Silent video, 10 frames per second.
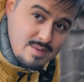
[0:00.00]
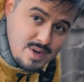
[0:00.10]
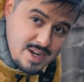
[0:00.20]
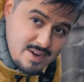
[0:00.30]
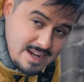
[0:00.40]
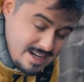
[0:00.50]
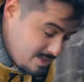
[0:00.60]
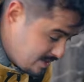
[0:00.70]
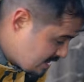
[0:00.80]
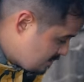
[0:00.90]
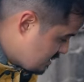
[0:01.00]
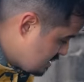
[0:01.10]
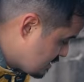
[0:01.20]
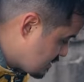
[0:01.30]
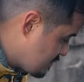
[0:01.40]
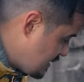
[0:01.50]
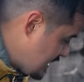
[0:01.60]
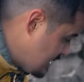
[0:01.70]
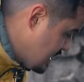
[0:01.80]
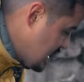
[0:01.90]
over here, and I think it would look
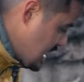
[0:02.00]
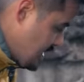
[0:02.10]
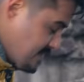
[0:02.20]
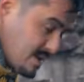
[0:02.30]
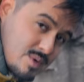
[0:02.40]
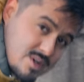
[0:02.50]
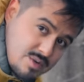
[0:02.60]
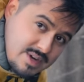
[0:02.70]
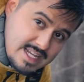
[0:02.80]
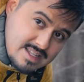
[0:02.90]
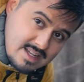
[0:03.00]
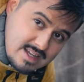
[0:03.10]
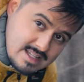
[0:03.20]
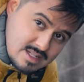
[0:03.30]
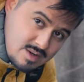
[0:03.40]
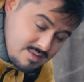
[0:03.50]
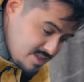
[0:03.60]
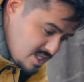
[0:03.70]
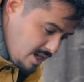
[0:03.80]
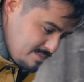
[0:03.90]
great if I would create a sort of
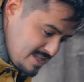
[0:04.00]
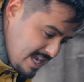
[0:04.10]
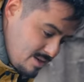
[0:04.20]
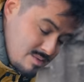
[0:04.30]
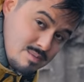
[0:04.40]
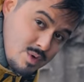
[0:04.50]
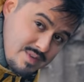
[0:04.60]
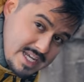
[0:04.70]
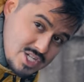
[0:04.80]
top-down moving